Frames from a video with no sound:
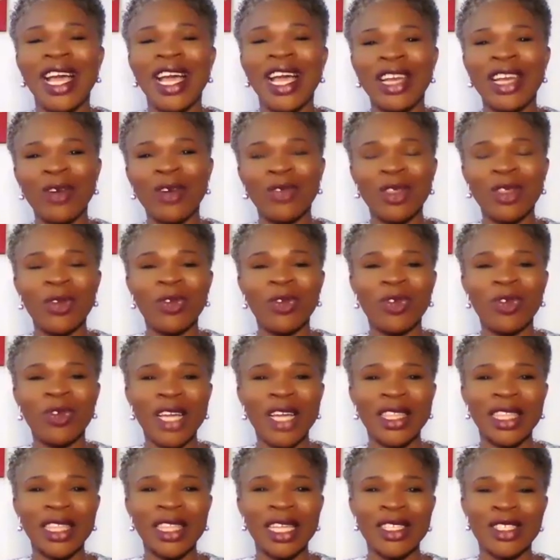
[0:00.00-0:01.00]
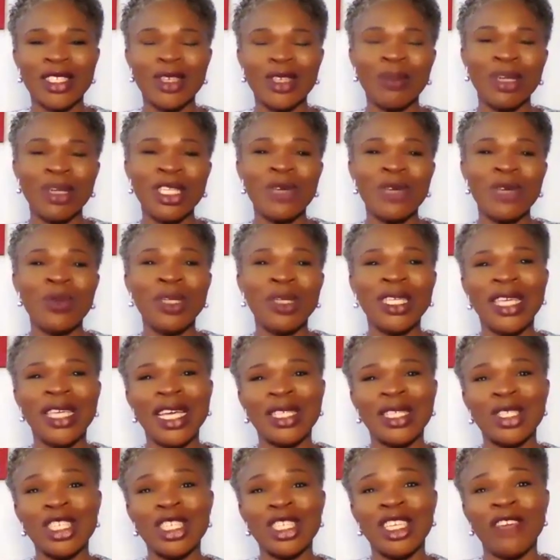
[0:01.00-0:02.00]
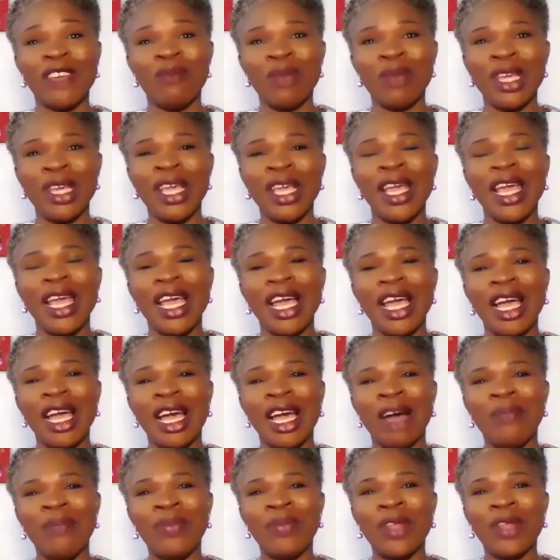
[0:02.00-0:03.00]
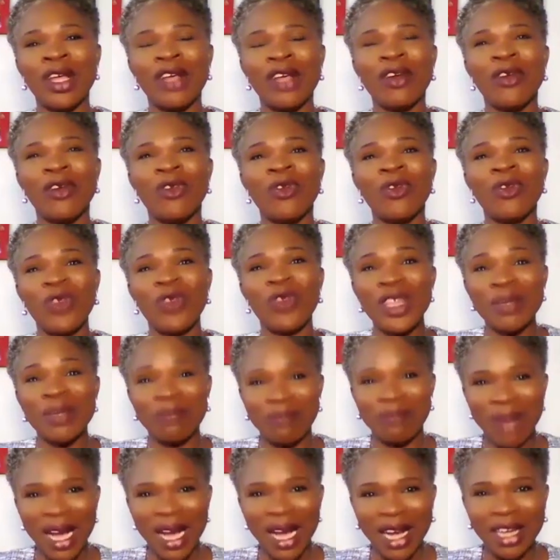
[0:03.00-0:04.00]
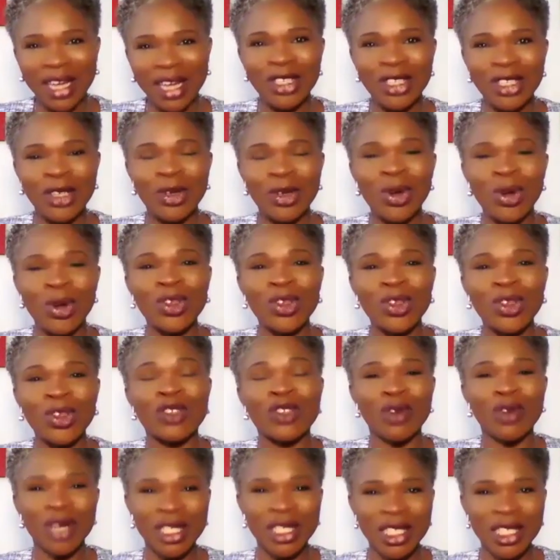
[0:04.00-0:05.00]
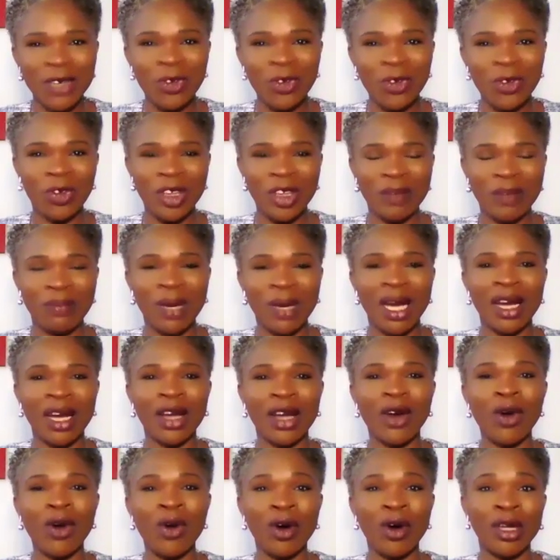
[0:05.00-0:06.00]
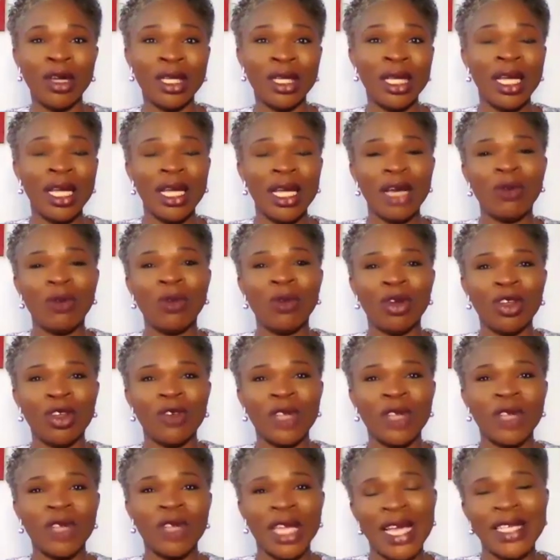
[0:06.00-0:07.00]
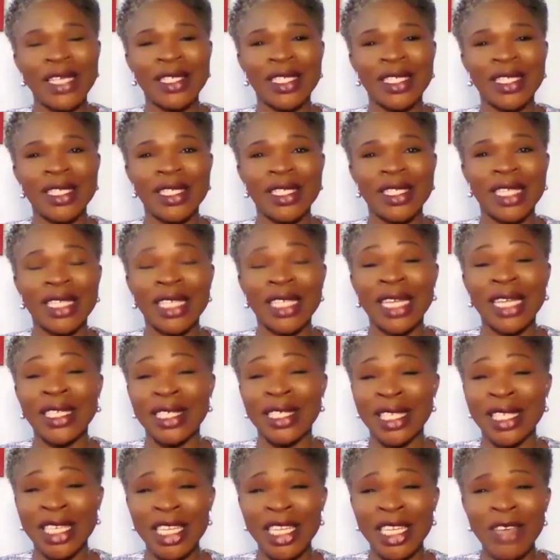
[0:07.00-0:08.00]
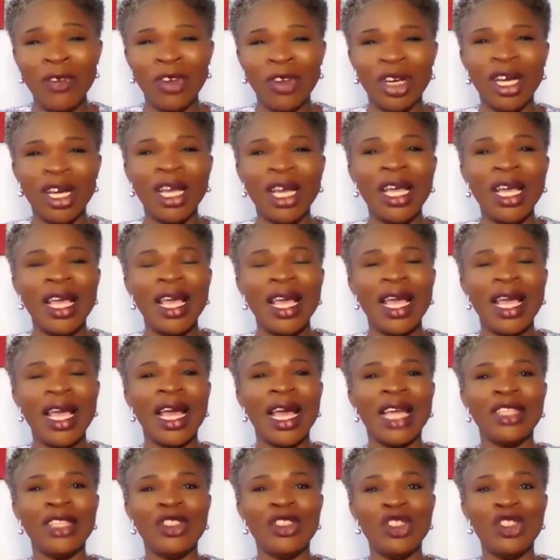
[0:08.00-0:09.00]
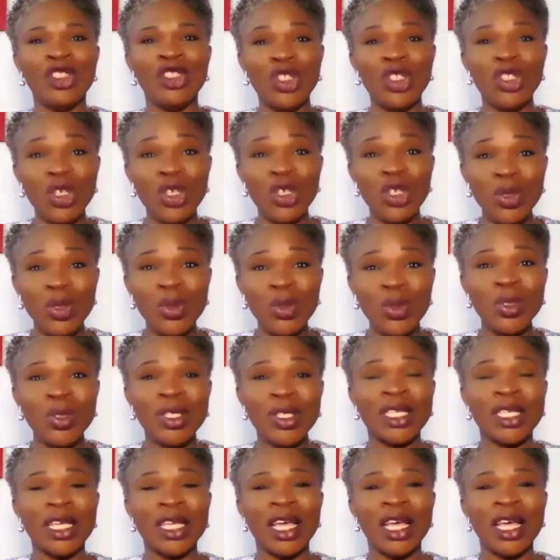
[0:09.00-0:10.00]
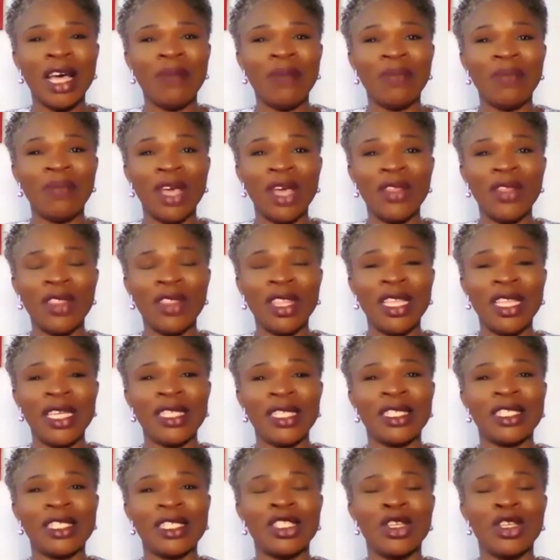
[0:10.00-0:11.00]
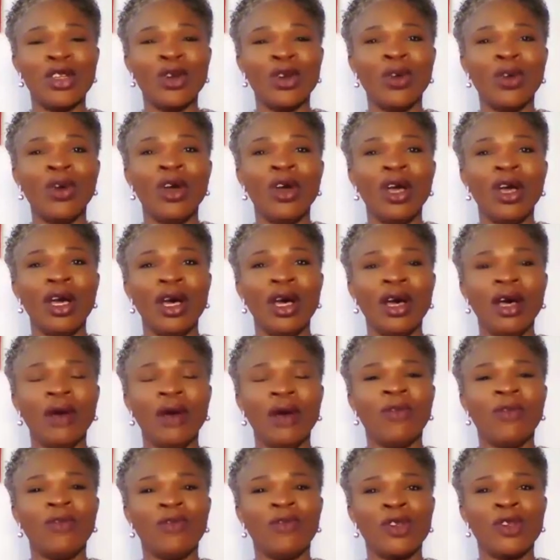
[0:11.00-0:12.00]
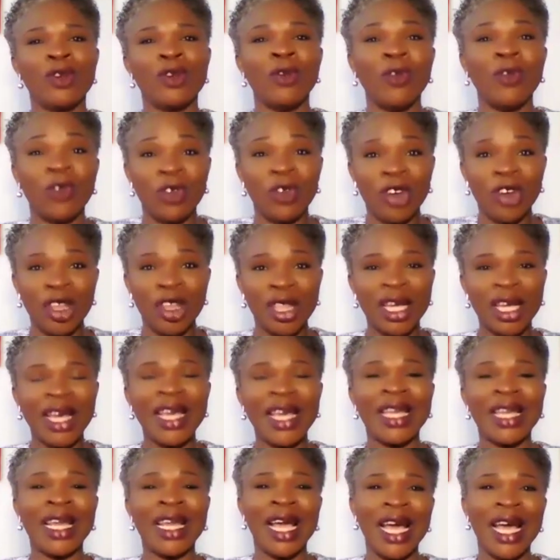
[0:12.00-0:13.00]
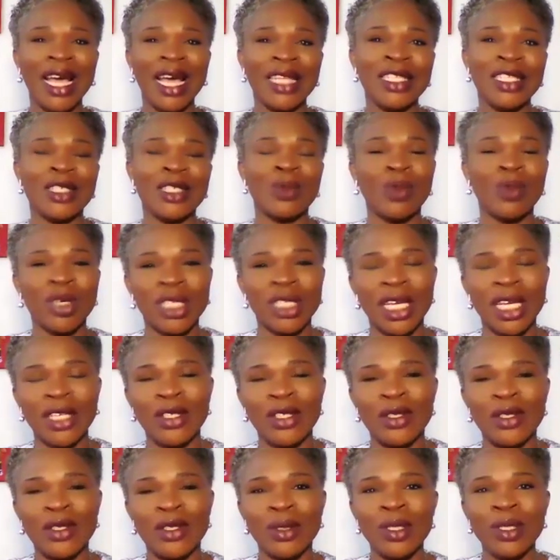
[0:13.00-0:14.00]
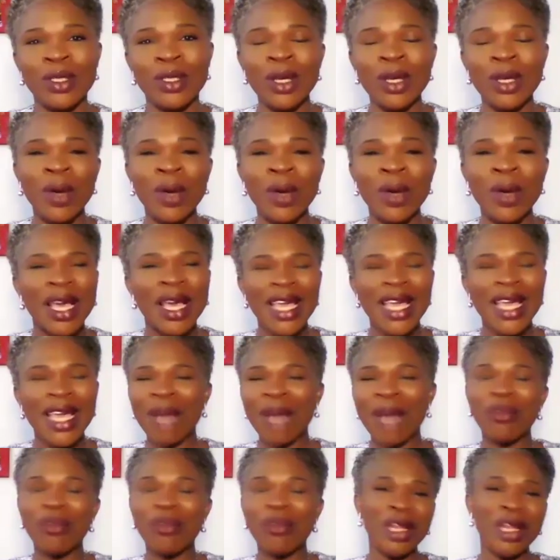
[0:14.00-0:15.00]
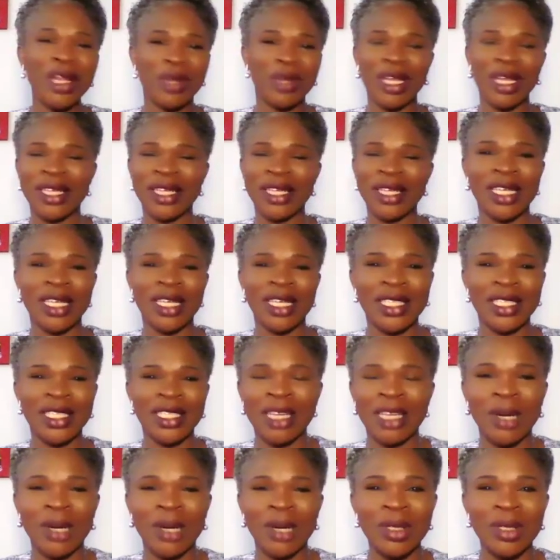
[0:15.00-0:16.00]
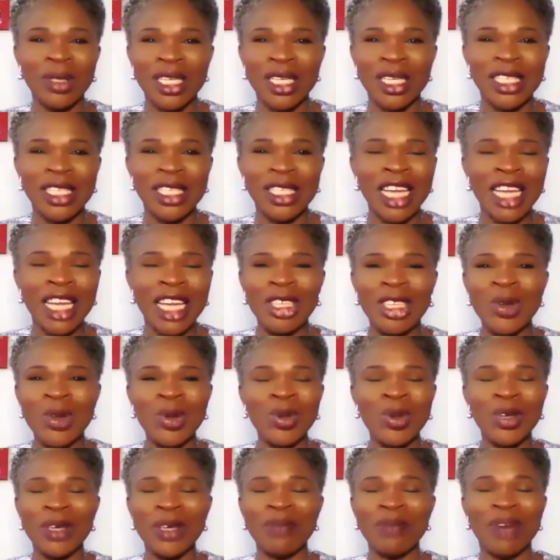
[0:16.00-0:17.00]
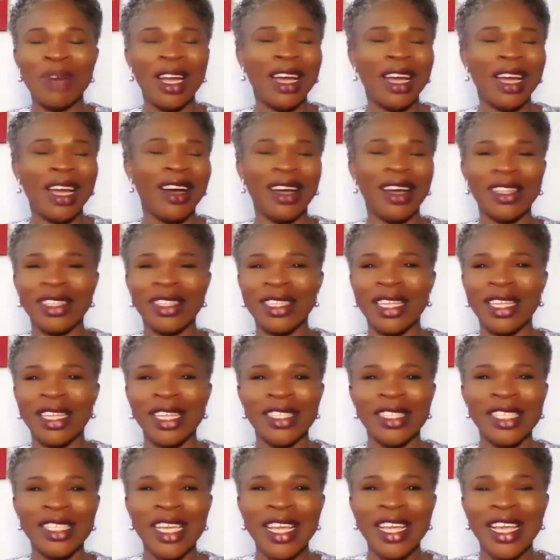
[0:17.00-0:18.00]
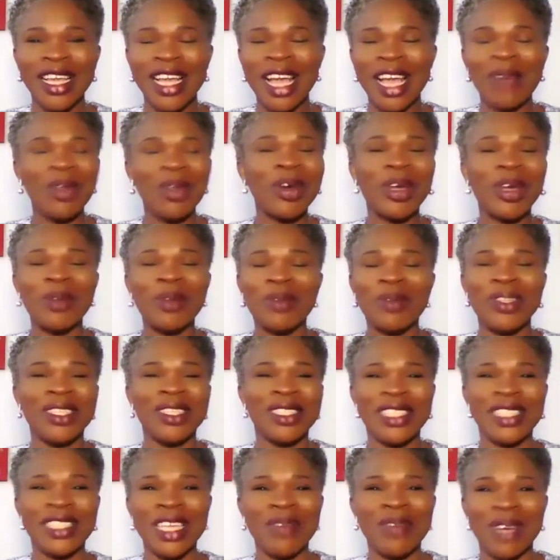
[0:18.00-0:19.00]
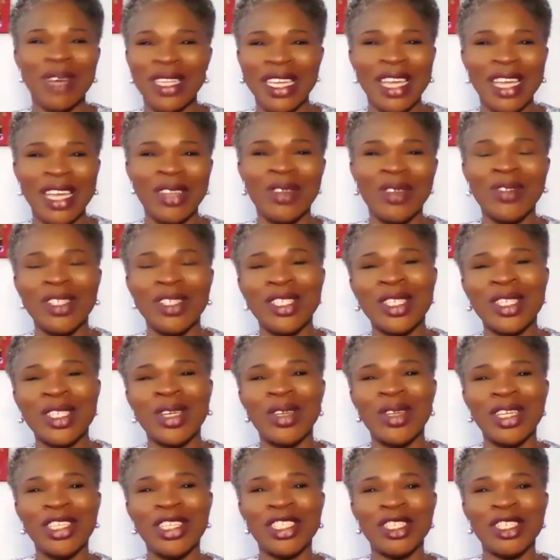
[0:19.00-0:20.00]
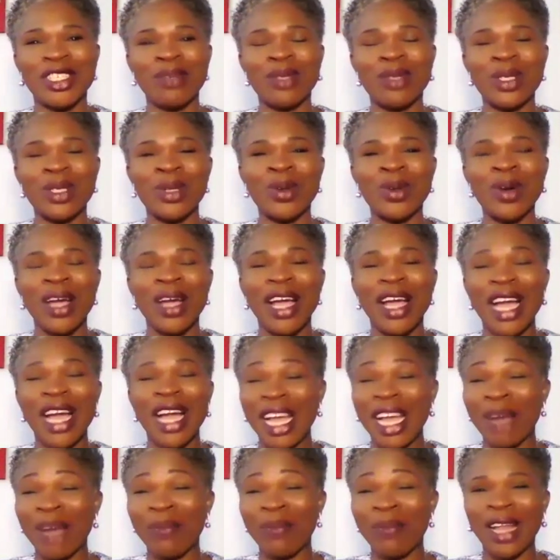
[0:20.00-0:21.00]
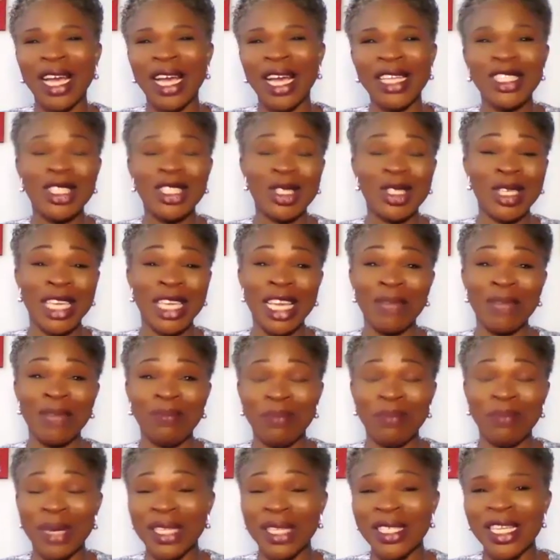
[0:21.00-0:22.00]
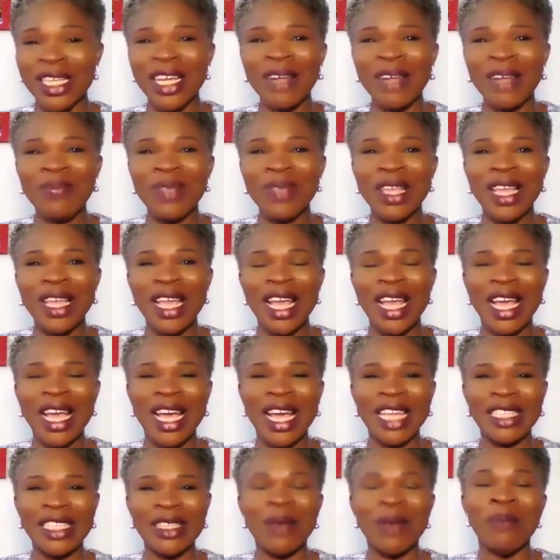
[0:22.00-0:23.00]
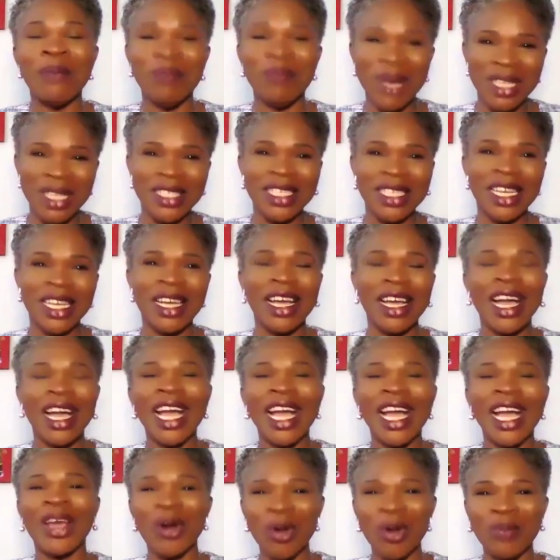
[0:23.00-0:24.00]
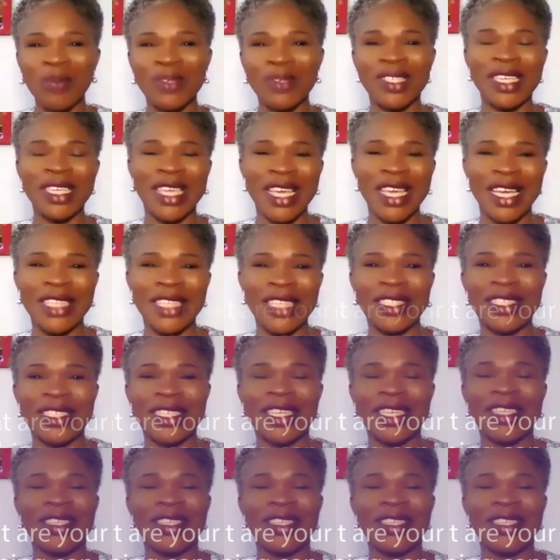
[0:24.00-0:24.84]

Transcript: love the fact that somebody will get to give me um, feedback, you know, constructive feedback on one of the cases that I deliver and use um, this, you know, uh, to further enhance what I do. So, yeah, I'm really, really excited about it. I know in my heart that I'm not going to be the same at the end of the scholarship. So I applied to get better and better I hope to get.